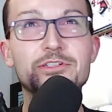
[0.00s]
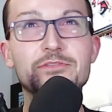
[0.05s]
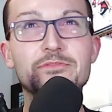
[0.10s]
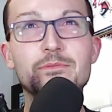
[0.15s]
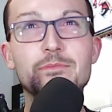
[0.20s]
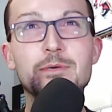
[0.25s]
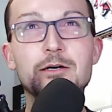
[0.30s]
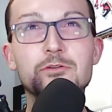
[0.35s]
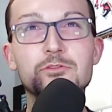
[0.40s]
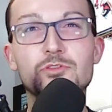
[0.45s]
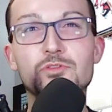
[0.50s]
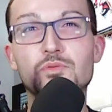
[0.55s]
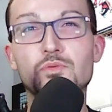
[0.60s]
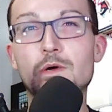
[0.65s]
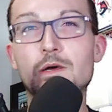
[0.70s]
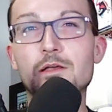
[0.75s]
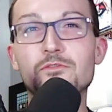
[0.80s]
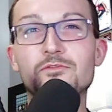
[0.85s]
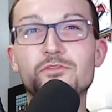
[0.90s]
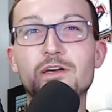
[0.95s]
of about
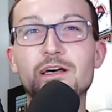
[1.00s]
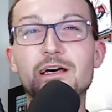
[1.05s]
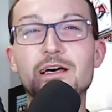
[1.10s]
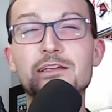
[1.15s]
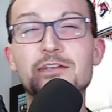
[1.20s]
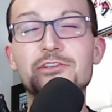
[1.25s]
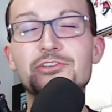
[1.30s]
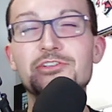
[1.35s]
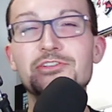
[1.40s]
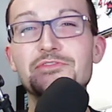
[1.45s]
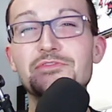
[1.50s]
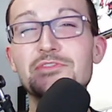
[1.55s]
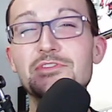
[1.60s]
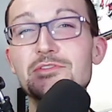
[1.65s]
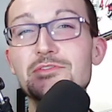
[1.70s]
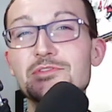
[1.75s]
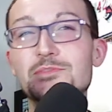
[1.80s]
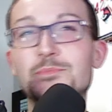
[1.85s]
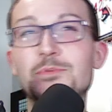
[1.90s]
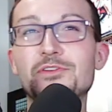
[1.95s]
1,200
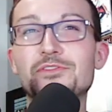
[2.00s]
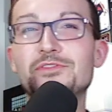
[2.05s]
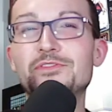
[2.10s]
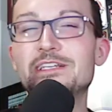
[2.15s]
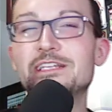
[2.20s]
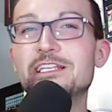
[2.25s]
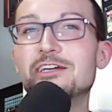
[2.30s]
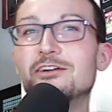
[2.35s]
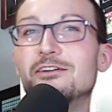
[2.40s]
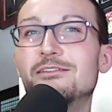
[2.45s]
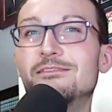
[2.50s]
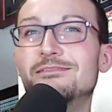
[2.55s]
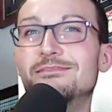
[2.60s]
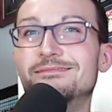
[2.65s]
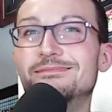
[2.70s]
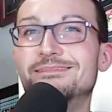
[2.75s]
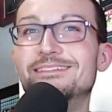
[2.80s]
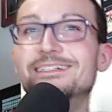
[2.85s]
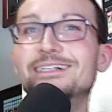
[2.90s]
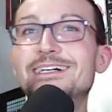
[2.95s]
views per video.
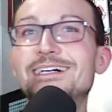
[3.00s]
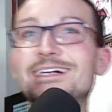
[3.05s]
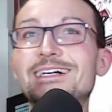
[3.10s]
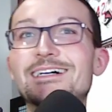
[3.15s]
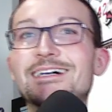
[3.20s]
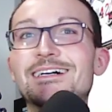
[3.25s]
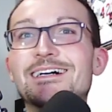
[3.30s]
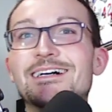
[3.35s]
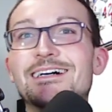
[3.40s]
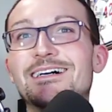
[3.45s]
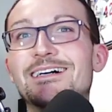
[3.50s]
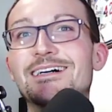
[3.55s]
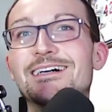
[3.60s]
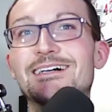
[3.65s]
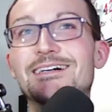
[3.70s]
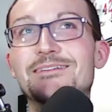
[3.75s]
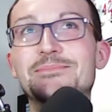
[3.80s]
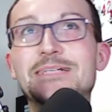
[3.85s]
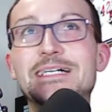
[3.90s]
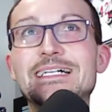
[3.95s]

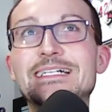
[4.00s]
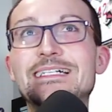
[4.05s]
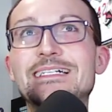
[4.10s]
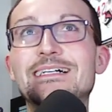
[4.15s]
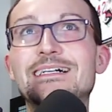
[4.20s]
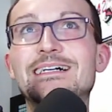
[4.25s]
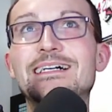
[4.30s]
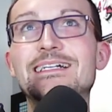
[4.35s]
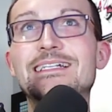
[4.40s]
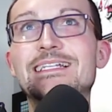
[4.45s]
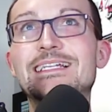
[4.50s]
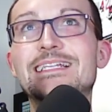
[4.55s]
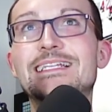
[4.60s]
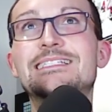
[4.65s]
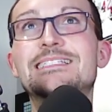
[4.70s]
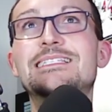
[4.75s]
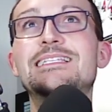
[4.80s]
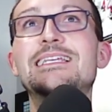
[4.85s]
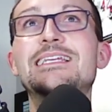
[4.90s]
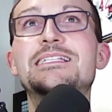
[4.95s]
Oh my god,
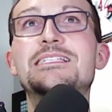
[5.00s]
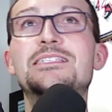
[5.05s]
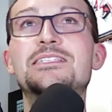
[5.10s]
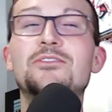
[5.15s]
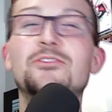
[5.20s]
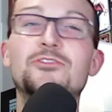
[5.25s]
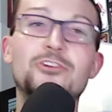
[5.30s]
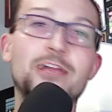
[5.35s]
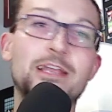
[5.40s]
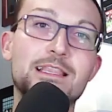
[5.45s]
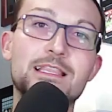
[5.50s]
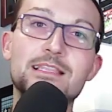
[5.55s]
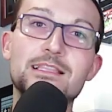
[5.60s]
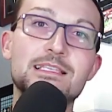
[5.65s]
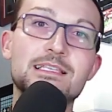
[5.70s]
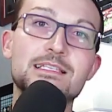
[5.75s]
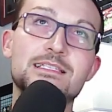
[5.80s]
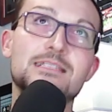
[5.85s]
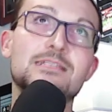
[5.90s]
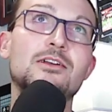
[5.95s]
it's so great that
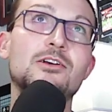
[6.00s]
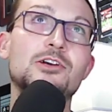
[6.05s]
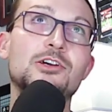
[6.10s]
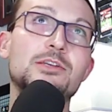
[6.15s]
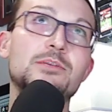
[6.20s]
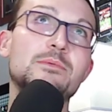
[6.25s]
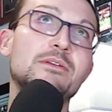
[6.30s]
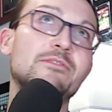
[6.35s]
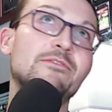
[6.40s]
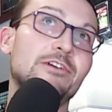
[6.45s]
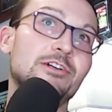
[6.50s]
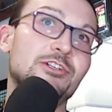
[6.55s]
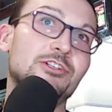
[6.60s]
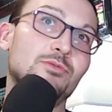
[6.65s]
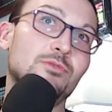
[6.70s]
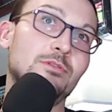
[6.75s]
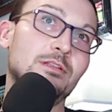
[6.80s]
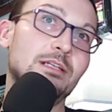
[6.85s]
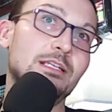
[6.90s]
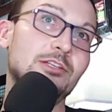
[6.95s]
this is all going to be
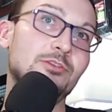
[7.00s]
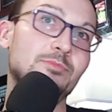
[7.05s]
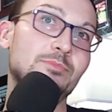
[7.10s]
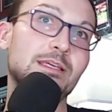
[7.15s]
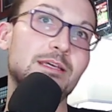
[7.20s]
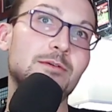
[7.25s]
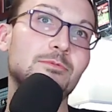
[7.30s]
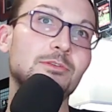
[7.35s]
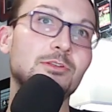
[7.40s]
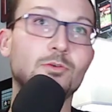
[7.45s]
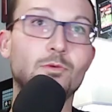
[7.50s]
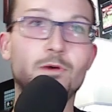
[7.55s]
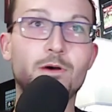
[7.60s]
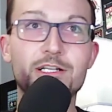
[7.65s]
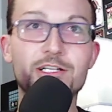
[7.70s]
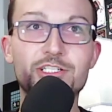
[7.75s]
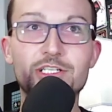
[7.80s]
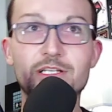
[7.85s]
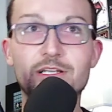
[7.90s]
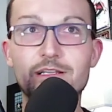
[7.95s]
virtual, and you'll be able to
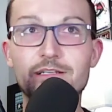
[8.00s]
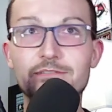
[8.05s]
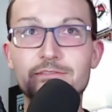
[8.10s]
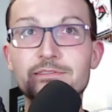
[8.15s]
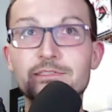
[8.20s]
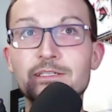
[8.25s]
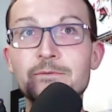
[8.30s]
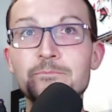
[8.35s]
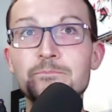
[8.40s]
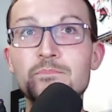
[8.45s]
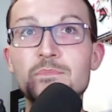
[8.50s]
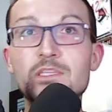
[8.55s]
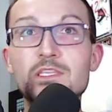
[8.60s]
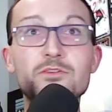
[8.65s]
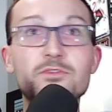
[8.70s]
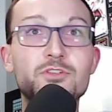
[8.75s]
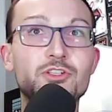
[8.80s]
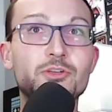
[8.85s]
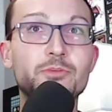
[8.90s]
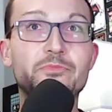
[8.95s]
watch it on
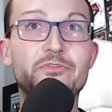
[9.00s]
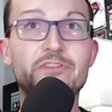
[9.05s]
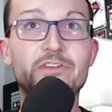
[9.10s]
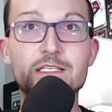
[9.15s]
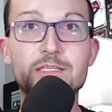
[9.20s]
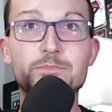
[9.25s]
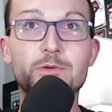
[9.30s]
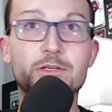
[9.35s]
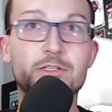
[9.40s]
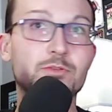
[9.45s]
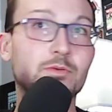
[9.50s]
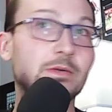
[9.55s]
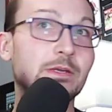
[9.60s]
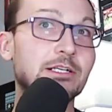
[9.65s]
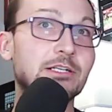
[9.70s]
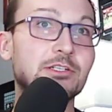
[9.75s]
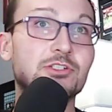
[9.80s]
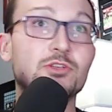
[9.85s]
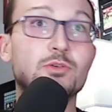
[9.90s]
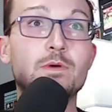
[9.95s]
YouTube, Facebook,
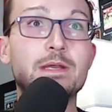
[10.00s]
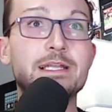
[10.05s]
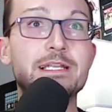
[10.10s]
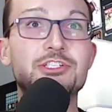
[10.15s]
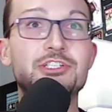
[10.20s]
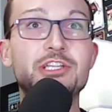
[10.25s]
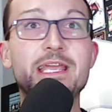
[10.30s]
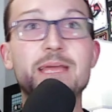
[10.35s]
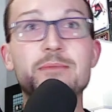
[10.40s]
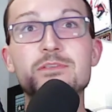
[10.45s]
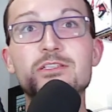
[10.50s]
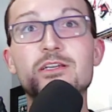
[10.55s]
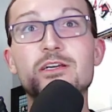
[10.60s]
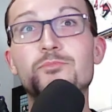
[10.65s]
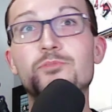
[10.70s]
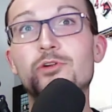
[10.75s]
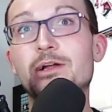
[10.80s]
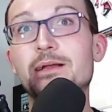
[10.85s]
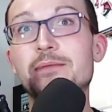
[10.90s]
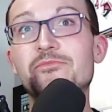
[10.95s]
Twitter, Twitch, Amazon
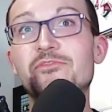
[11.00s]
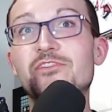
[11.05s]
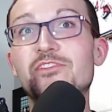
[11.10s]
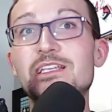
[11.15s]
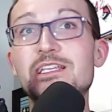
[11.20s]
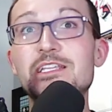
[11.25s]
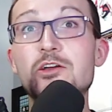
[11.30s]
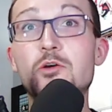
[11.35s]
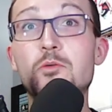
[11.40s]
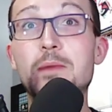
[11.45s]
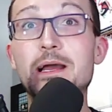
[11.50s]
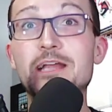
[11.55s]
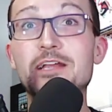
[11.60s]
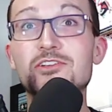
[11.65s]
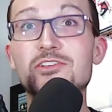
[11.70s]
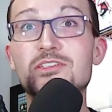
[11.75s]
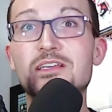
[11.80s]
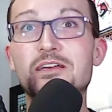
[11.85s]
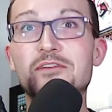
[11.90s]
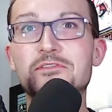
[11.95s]
Prime Video,
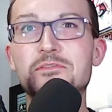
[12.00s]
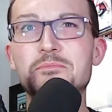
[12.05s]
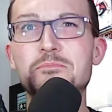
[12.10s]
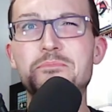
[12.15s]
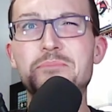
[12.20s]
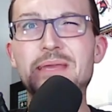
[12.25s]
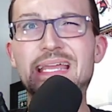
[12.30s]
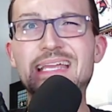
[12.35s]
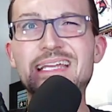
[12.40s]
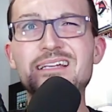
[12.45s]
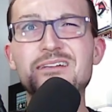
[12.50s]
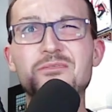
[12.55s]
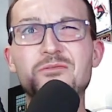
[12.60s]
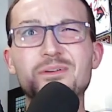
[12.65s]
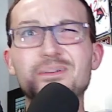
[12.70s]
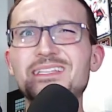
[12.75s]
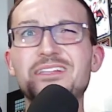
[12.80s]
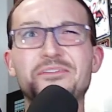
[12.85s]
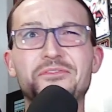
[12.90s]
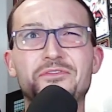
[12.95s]
Microsoft Bing.
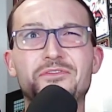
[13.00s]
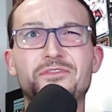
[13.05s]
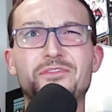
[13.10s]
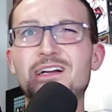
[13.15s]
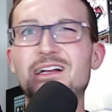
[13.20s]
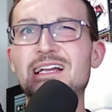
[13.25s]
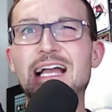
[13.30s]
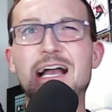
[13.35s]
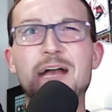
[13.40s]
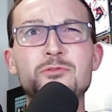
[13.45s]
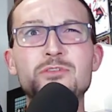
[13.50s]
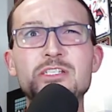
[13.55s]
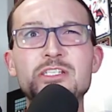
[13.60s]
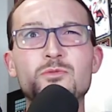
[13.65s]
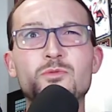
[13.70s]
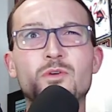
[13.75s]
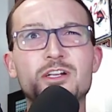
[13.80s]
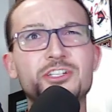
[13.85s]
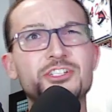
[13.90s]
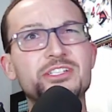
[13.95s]
What the fuck, how do
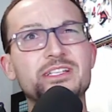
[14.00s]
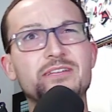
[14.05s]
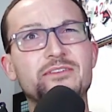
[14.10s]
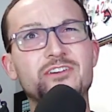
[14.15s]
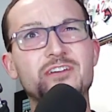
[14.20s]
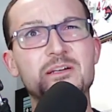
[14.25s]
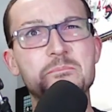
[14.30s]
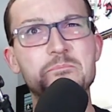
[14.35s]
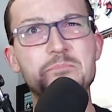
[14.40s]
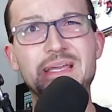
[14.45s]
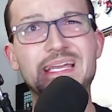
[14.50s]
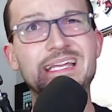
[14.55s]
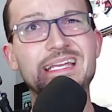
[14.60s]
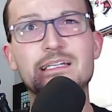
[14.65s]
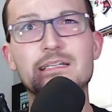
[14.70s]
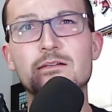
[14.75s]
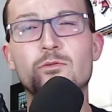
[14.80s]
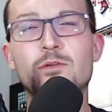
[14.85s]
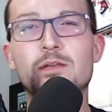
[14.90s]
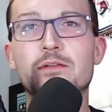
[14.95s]
you watch stuff on
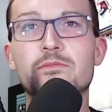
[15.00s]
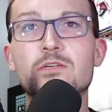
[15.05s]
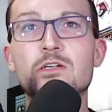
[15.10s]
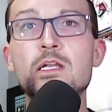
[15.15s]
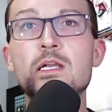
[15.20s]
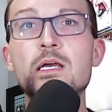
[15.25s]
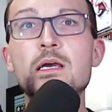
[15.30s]
Bing? Whatever.